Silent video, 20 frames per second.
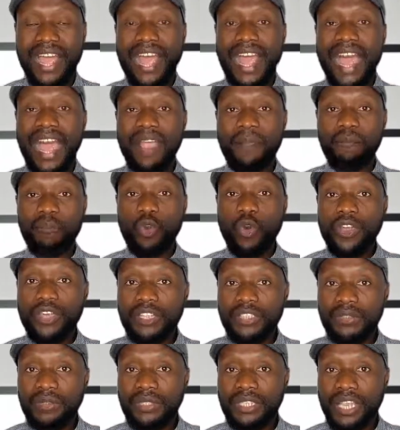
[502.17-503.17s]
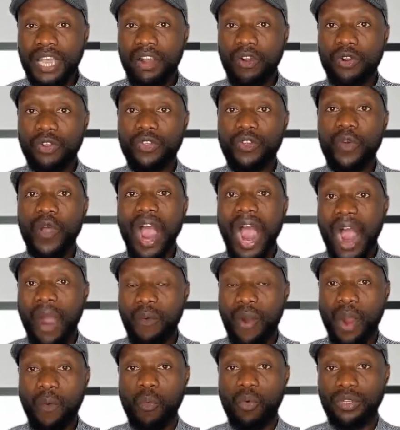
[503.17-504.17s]
I'm going to tell you how
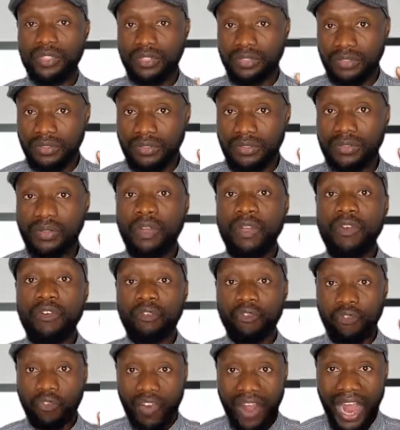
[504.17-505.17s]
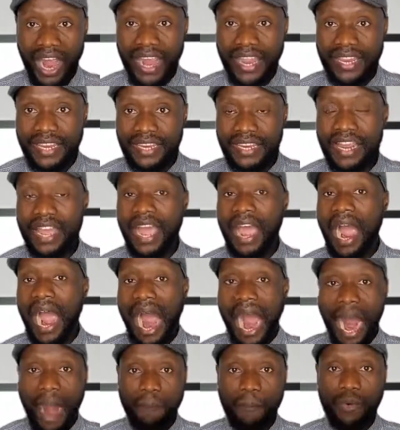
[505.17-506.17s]
I was fined,
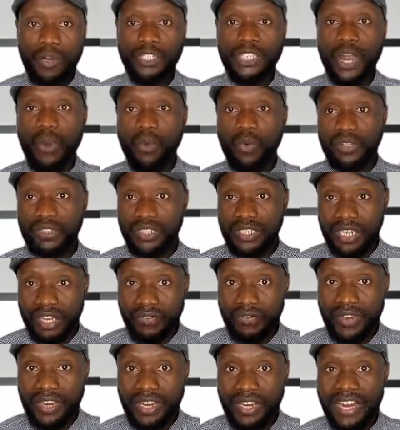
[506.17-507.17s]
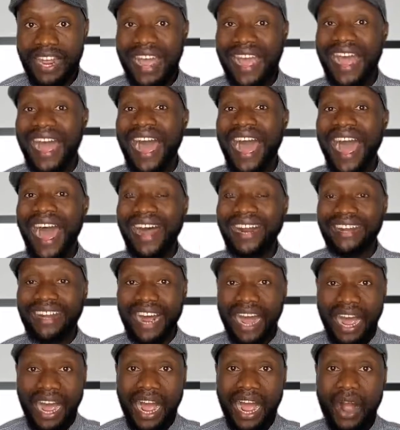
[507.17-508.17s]
how much I was given, and
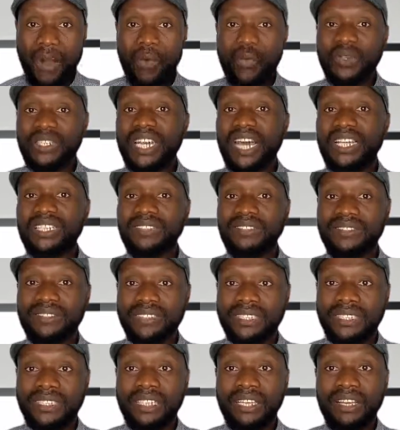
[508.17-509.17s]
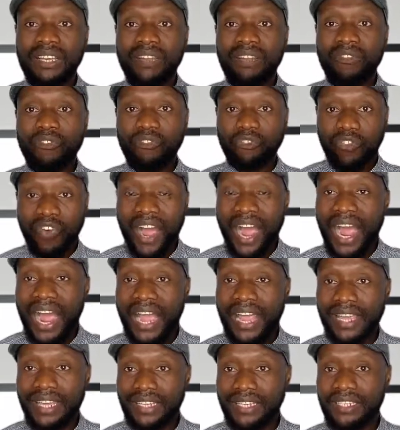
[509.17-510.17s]
how that
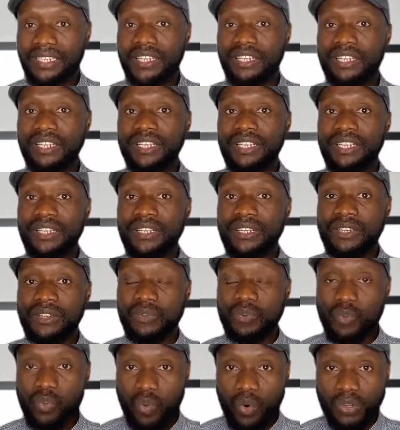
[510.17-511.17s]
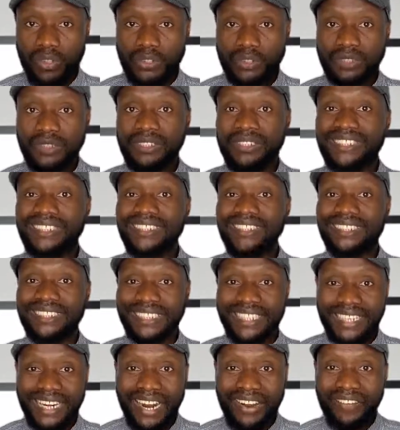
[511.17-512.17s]
fine was
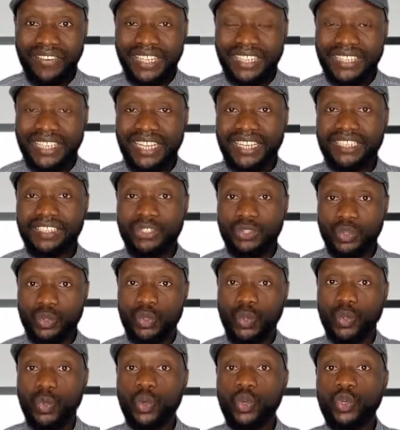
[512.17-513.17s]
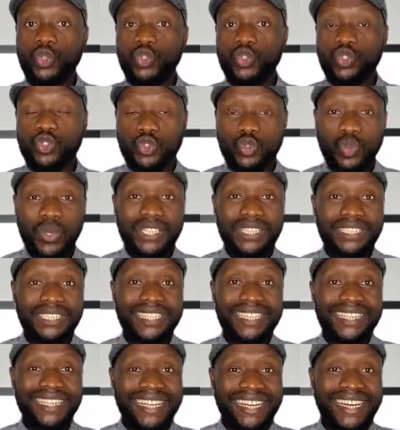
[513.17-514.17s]
generated to
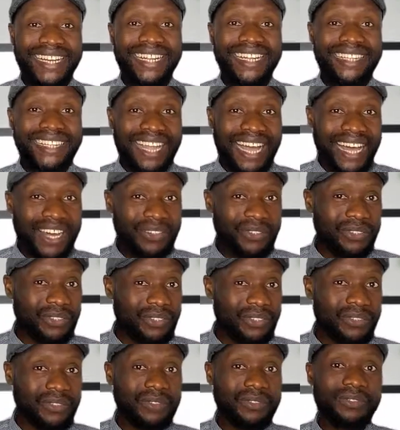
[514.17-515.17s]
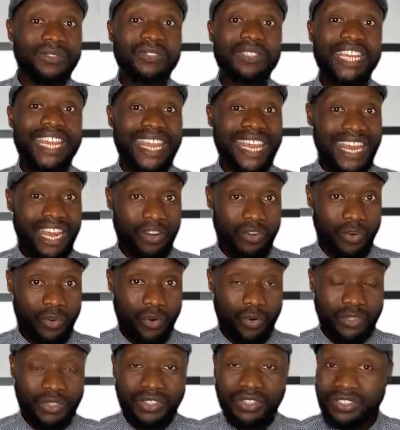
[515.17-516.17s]
23,000
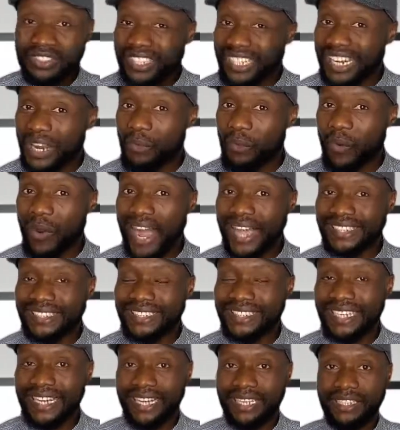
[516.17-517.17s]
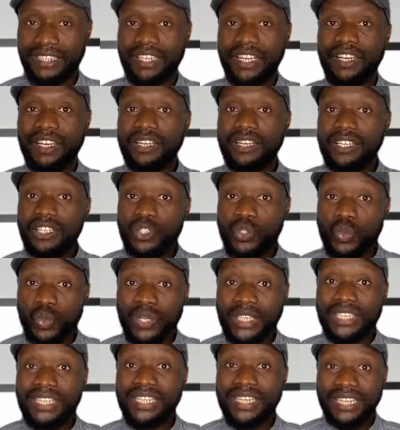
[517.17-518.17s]
euros. Did you hear what I said?
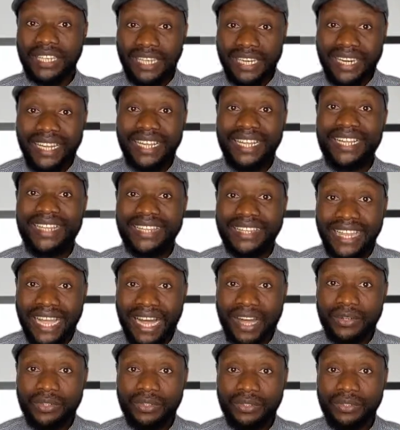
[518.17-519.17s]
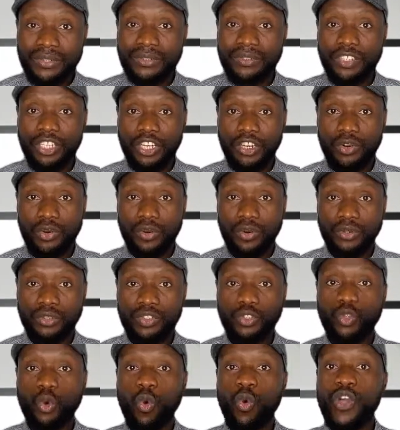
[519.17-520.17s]
23,000 euros.
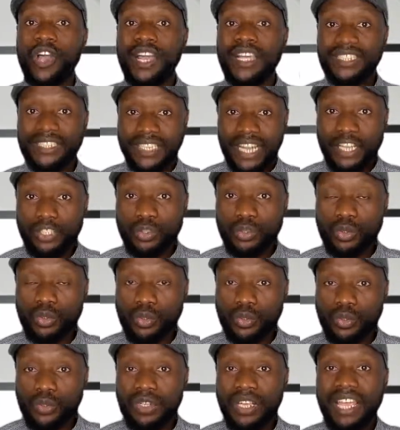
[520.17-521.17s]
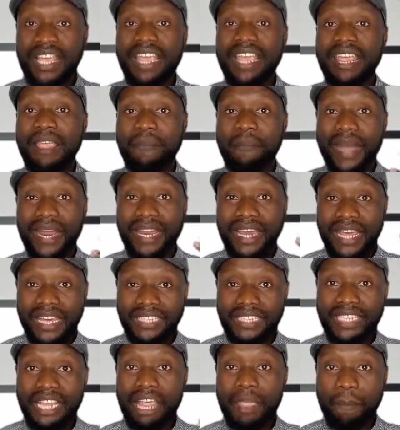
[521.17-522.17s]
So stay tuned. In my
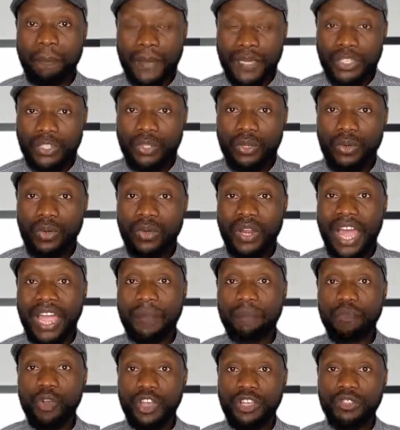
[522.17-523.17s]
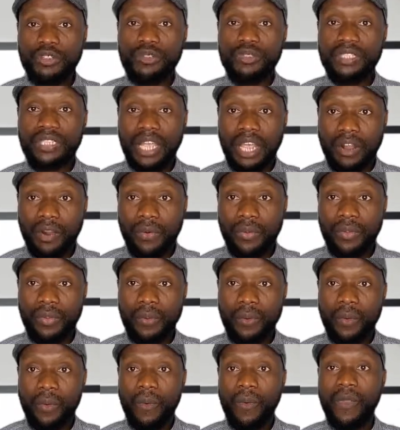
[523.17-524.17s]
next episode, I'm going to tell
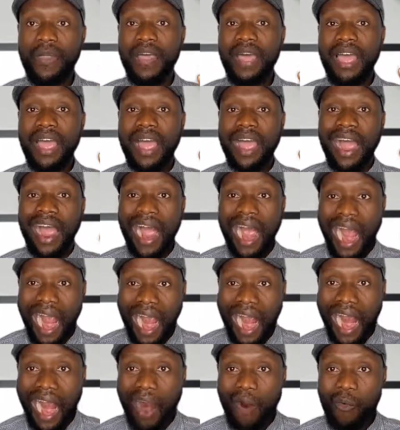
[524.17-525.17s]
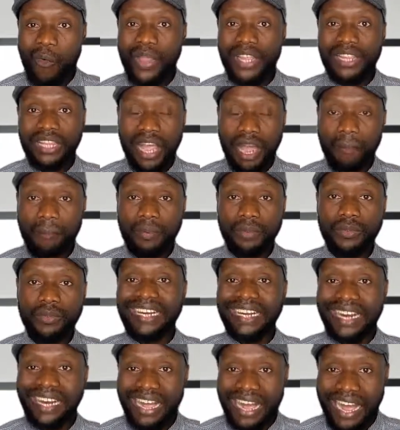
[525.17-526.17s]
you how it happened,
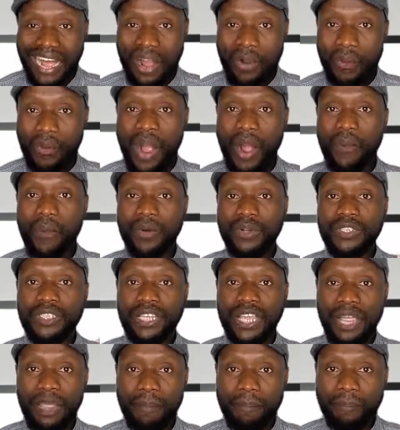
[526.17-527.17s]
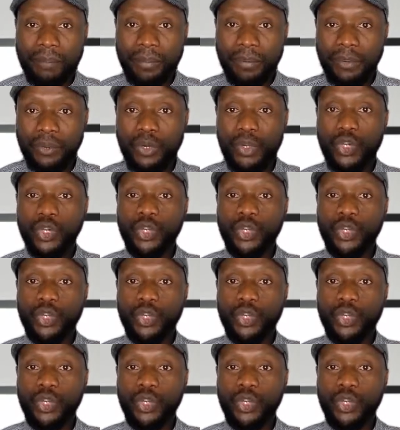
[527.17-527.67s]
how I was able